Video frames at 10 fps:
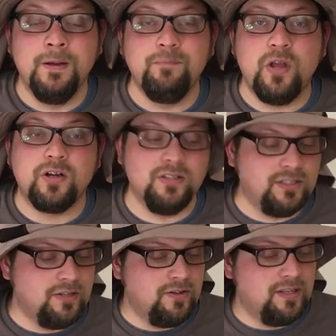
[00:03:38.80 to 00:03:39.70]
Now
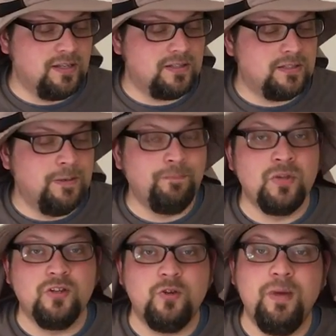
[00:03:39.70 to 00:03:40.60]
consider this.
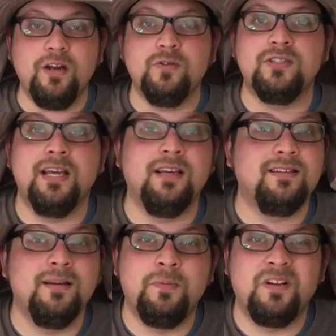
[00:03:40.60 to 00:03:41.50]
Tomatoes
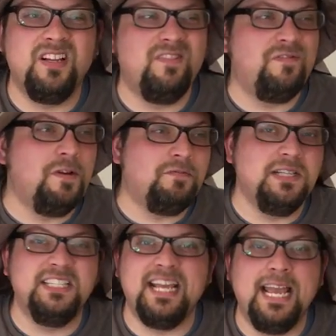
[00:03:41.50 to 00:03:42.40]
take typically
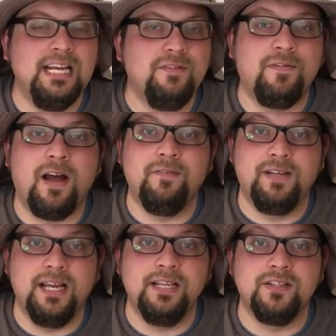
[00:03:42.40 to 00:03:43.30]
50 to 85
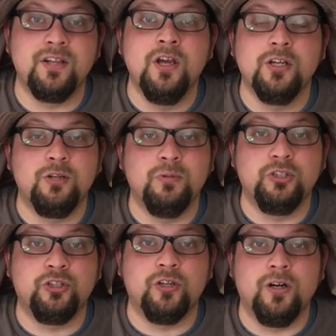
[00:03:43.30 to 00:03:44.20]
days to
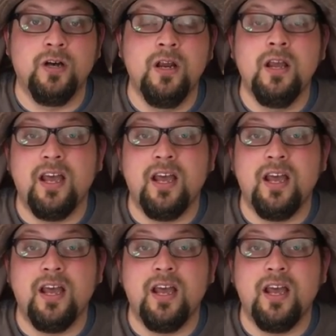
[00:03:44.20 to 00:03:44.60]
mature.